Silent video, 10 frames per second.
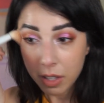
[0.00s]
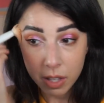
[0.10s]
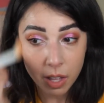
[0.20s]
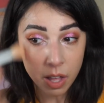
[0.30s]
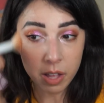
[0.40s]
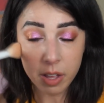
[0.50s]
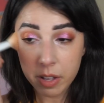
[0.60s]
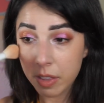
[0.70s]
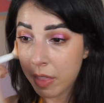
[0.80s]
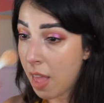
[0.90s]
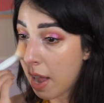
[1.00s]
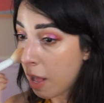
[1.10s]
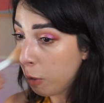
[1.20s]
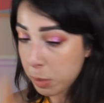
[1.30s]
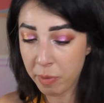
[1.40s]
that
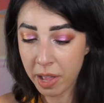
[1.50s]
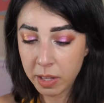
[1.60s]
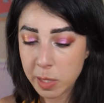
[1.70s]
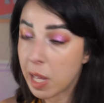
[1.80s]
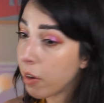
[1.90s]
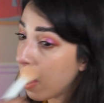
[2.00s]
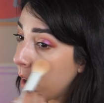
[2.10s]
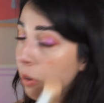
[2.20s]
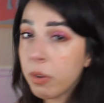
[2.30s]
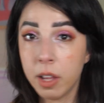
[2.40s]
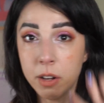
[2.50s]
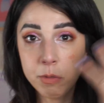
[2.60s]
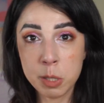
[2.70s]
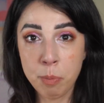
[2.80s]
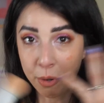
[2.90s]
helps balance out how kind of
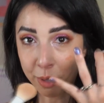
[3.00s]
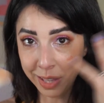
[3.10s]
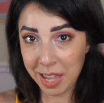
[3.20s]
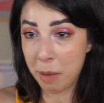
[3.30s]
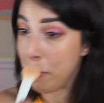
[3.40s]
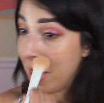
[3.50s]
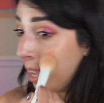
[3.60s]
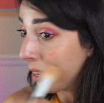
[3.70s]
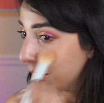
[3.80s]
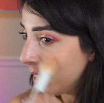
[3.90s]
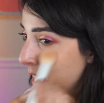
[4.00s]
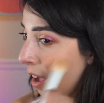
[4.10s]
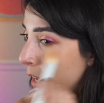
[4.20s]
sparkly and pink the eyes